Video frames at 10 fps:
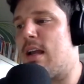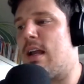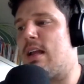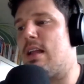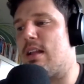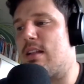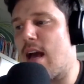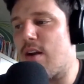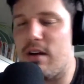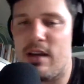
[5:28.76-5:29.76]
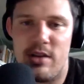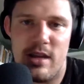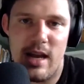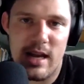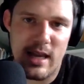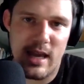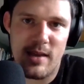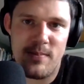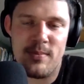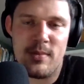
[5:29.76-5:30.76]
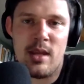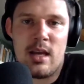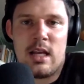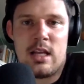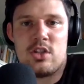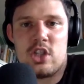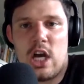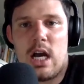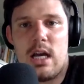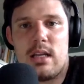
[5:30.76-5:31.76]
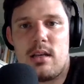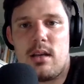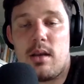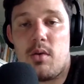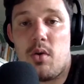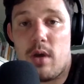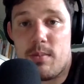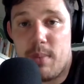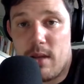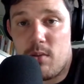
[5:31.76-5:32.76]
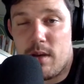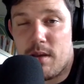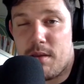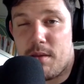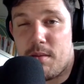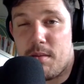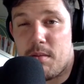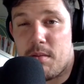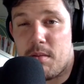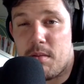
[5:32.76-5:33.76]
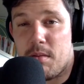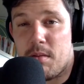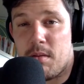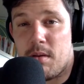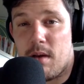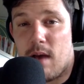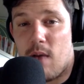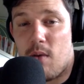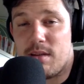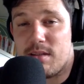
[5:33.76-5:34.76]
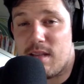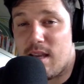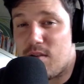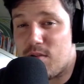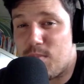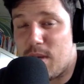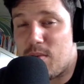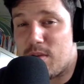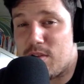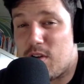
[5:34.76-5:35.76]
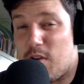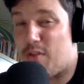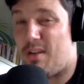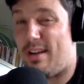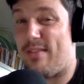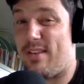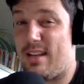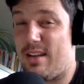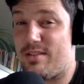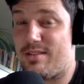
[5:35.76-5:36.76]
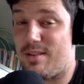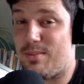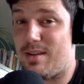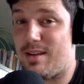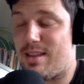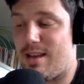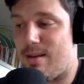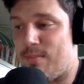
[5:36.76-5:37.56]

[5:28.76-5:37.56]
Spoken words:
not only are they not gay, John, who had been with, I wanted to say who's been with Joe for 11 years, something like that,